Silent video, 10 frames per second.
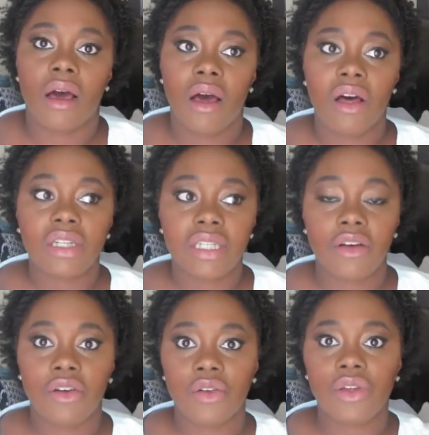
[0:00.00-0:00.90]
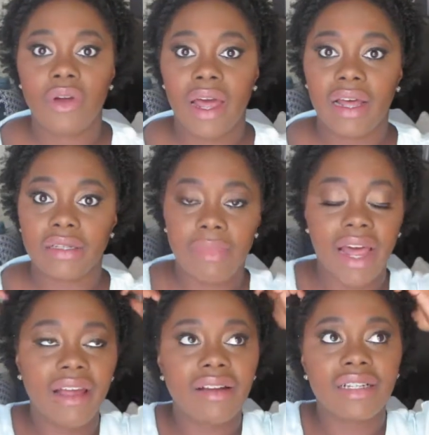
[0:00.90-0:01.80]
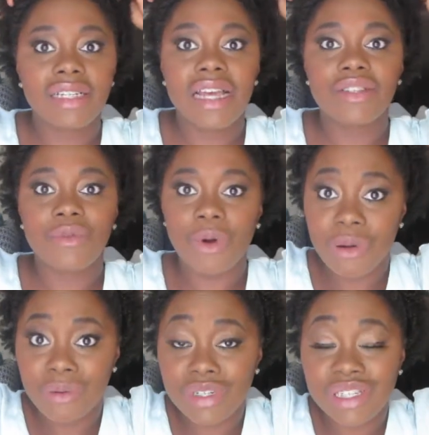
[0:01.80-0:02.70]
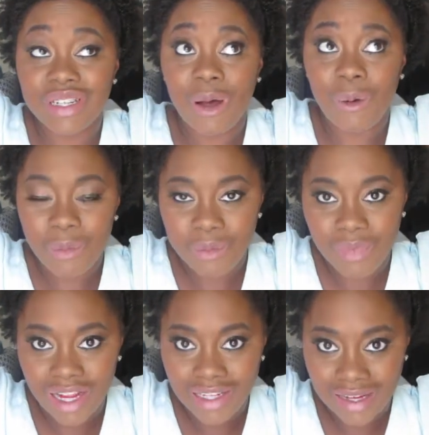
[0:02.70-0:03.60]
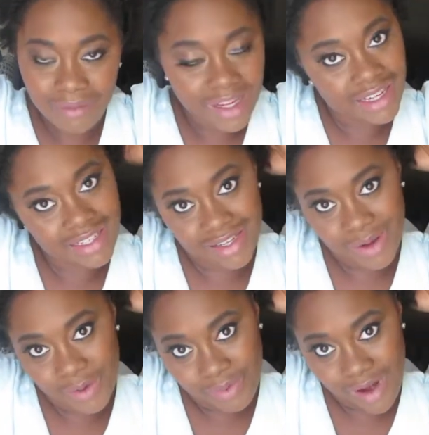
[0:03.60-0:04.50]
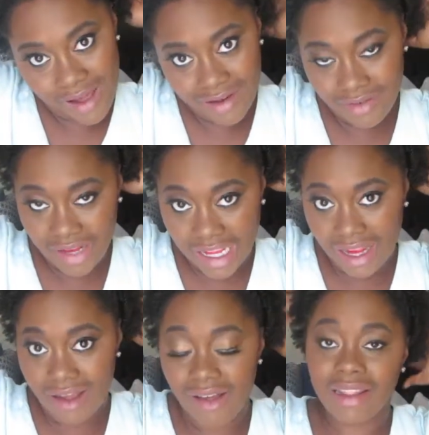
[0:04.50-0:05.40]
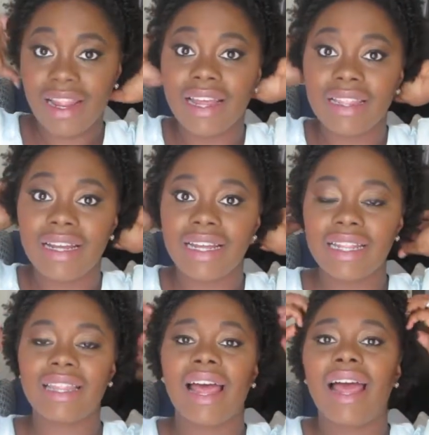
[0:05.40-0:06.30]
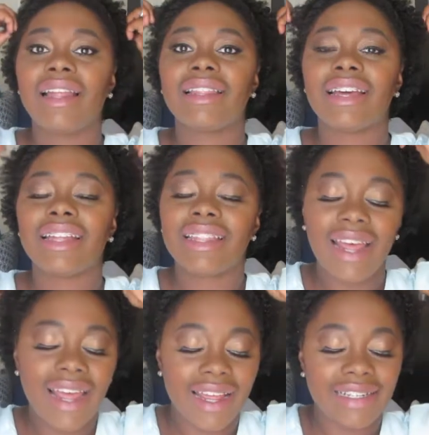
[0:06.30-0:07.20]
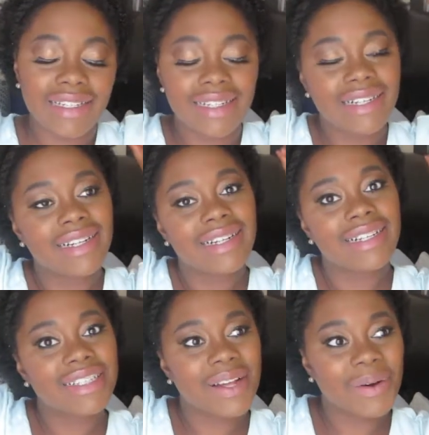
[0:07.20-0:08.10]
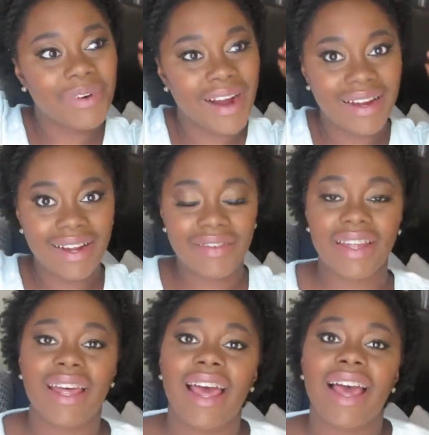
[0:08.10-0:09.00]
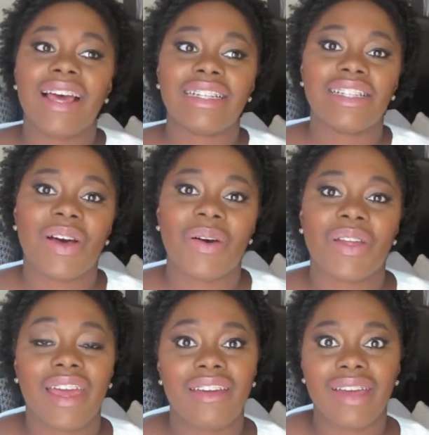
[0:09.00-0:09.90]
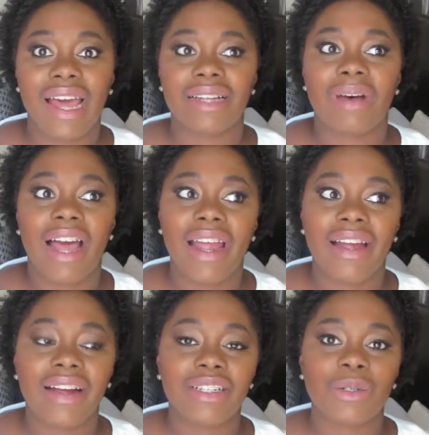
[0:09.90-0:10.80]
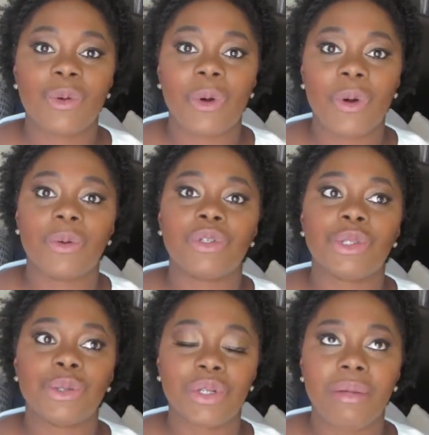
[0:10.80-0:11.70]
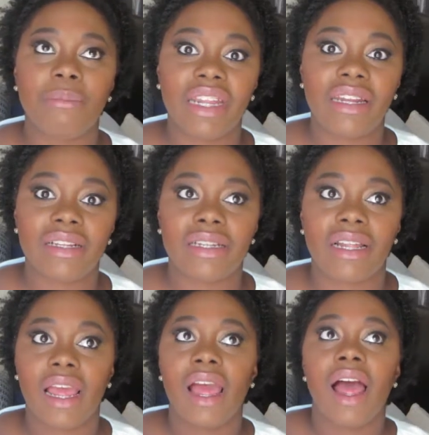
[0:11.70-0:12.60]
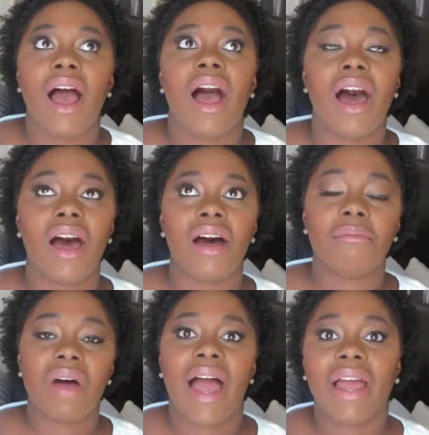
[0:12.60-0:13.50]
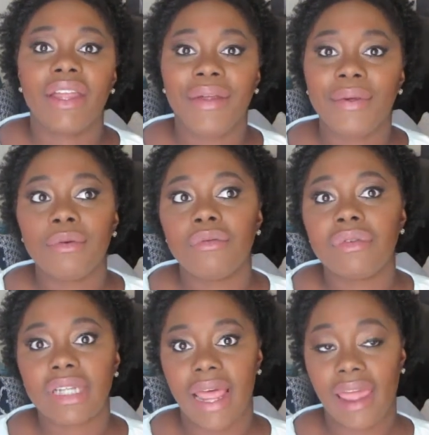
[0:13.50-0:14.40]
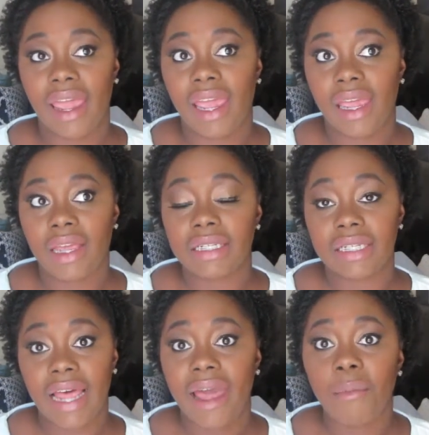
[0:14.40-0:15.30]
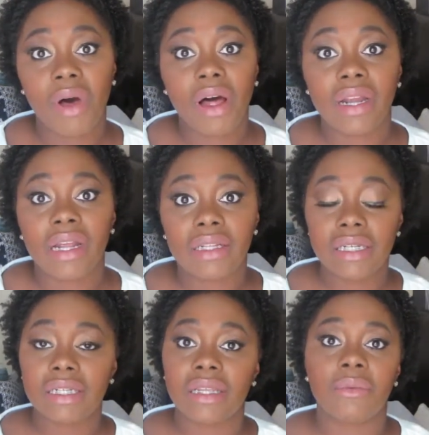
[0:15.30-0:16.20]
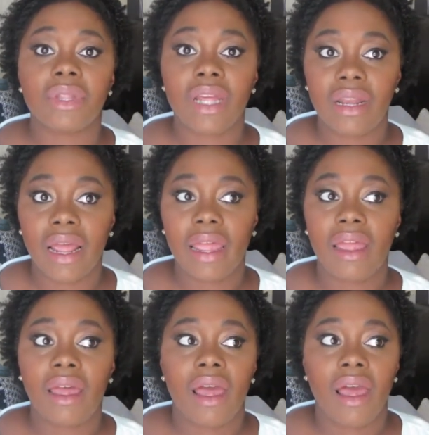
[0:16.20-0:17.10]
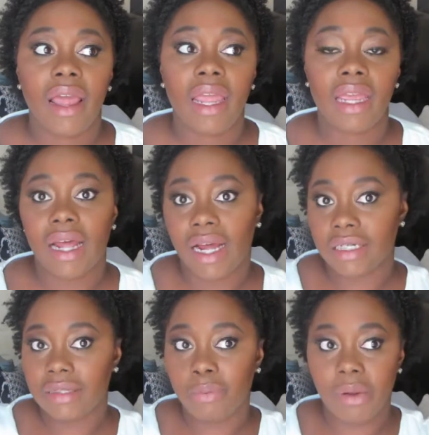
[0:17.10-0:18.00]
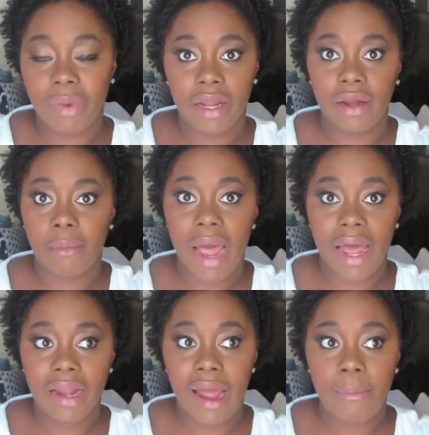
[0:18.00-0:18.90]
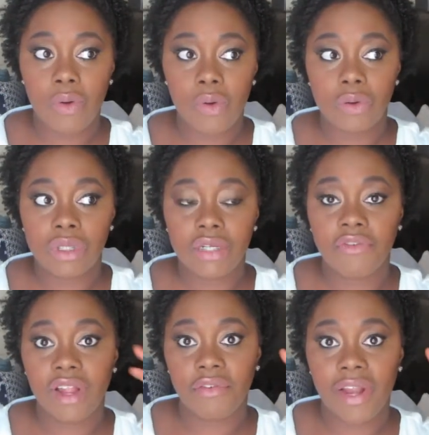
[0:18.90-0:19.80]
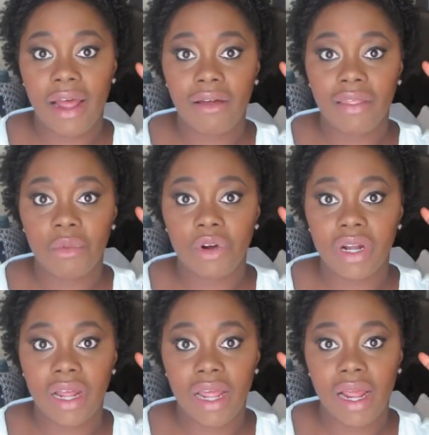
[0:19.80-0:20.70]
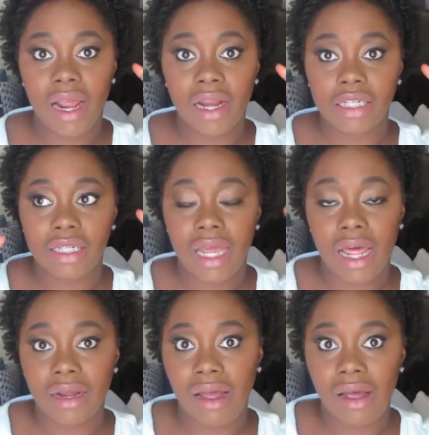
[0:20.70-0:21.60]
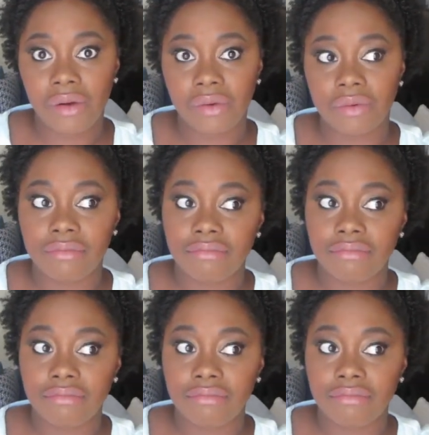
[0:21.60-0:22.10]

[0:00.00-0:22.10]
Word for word: Also, you guys, my hair just has grown so much. I'm like so proud of it, y'all. Like, look at that, look at that. So proud of it. So yeah, you guys, my hair has grown tremendously. um I use a satin bonnet to sleep with at night, and I just put my hair in pineapples, fluff it out in the morning, and I just kind of go.